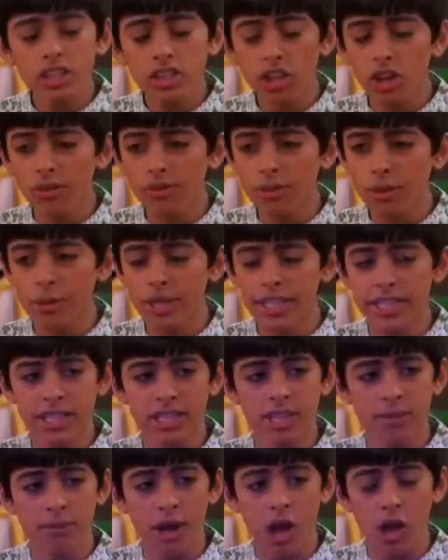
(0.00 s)
deserve to be
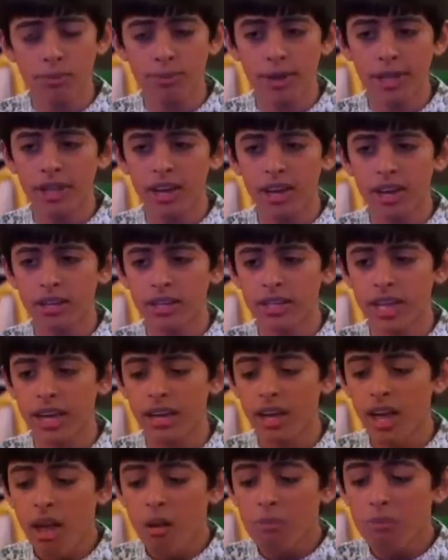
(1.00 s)
disemboweled by the
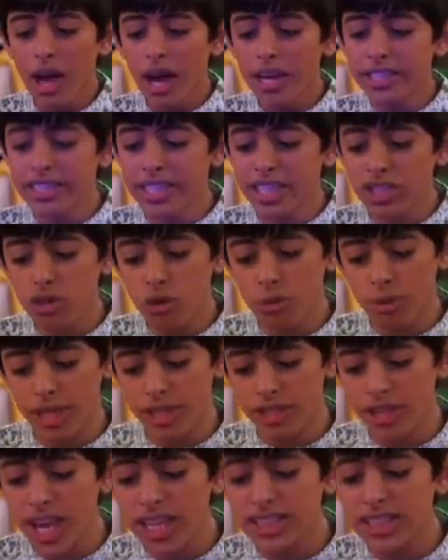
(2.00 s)
undead. I
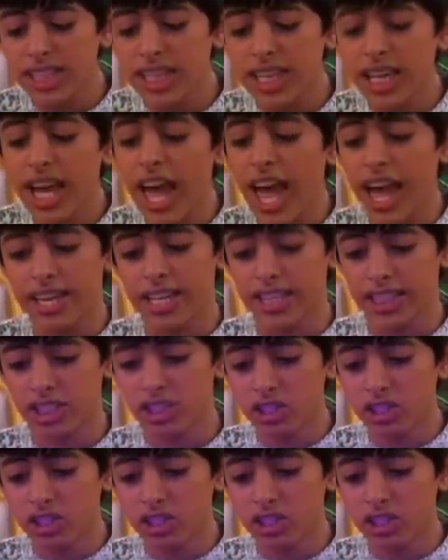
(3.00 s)
disobeyed Jessie, and I